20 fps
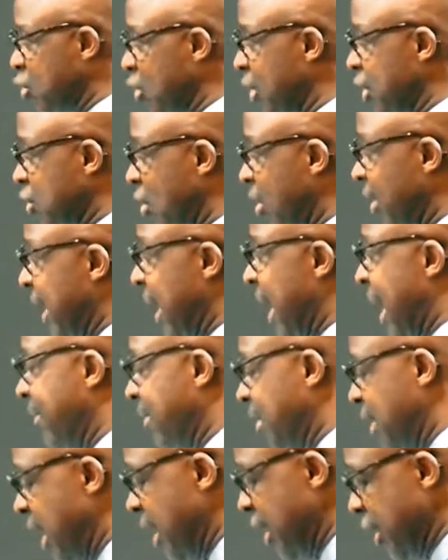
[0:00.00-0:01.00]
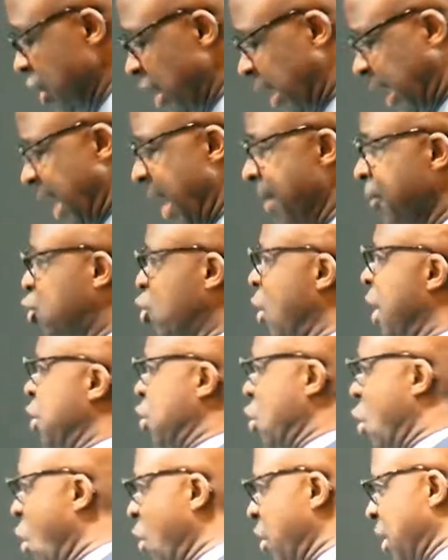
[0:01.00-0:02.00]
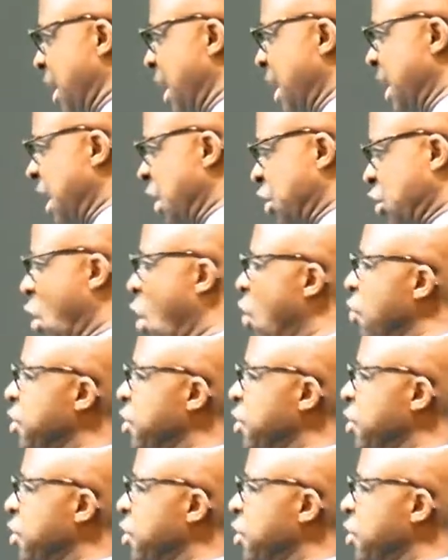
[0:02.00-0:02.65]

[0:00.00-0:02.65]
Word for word: his own 11, he came to his own, his own